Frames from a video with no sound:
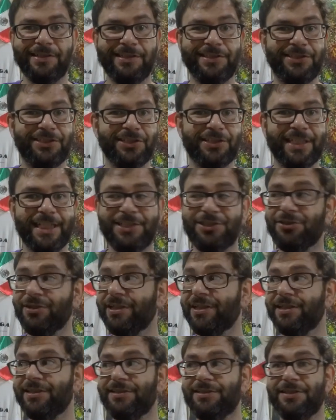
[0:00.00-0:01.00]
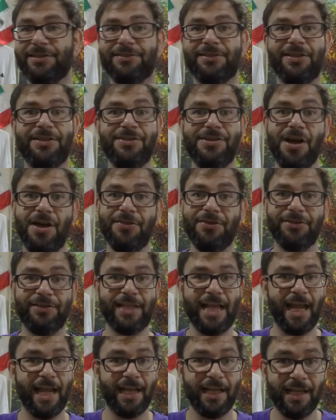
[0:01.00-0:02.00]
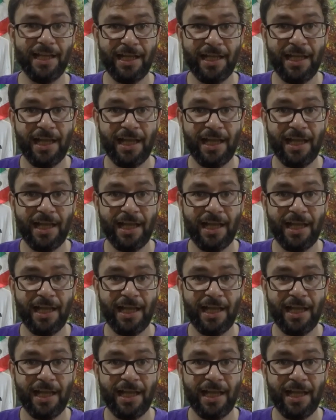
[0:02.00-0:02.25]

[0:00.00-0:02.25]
This is just history. This is just another day.